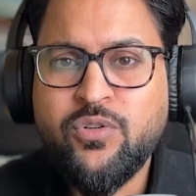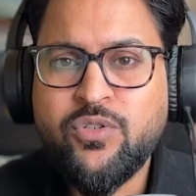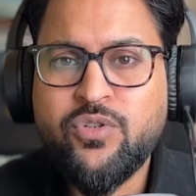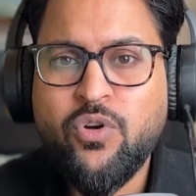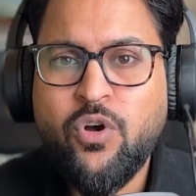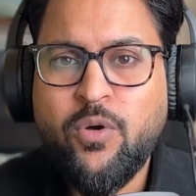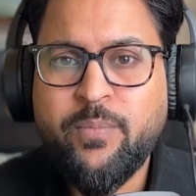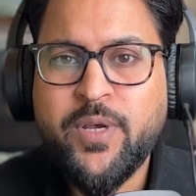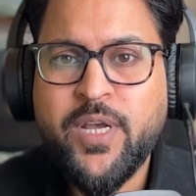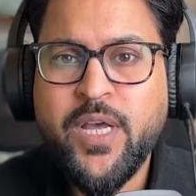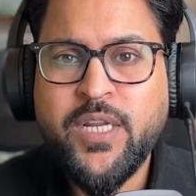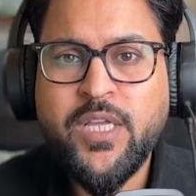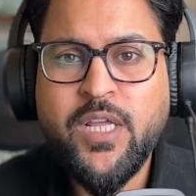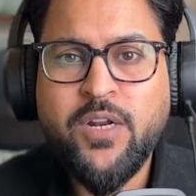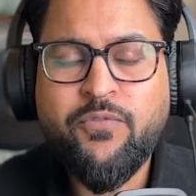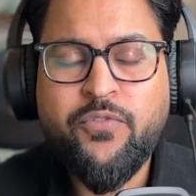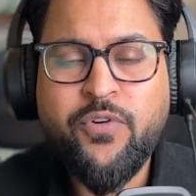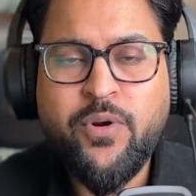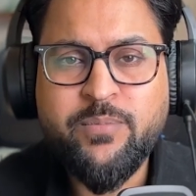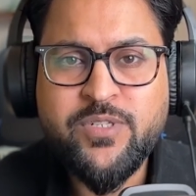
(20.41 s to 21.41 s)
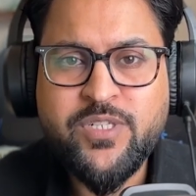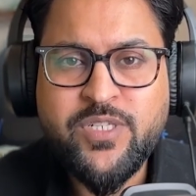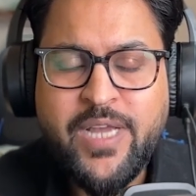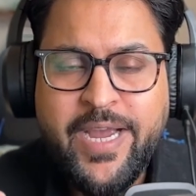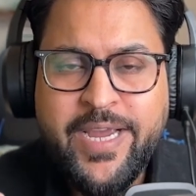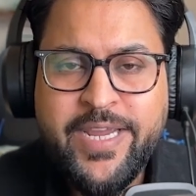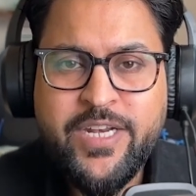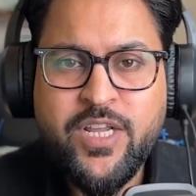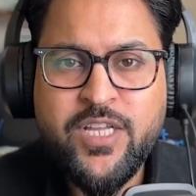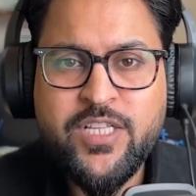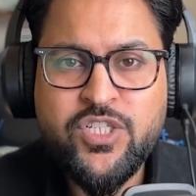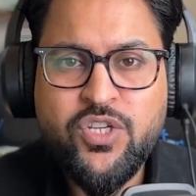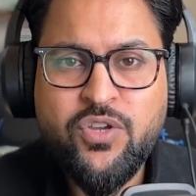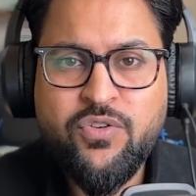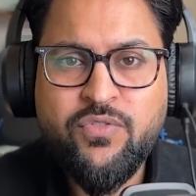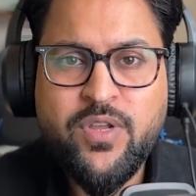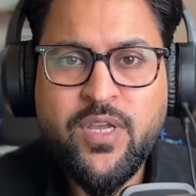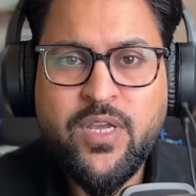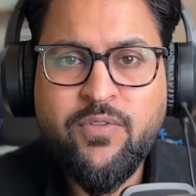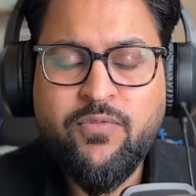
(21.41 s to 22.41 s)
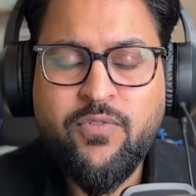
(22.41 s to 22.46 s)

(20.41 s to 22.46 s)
job career from site engineering,